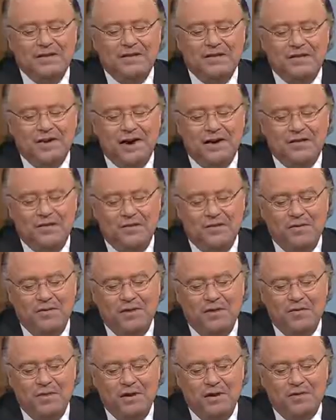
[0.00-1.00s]
to talk to you
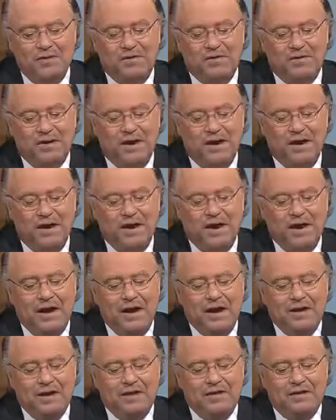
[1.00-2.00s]
about.
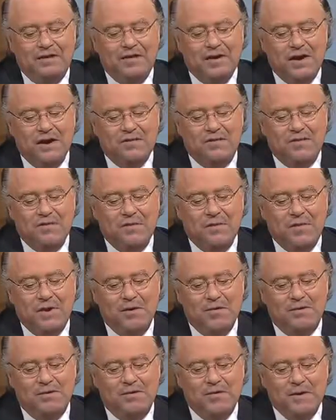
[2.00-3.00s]
I'd like to talk to you
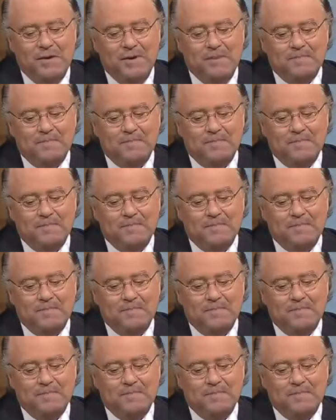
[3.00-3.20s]
about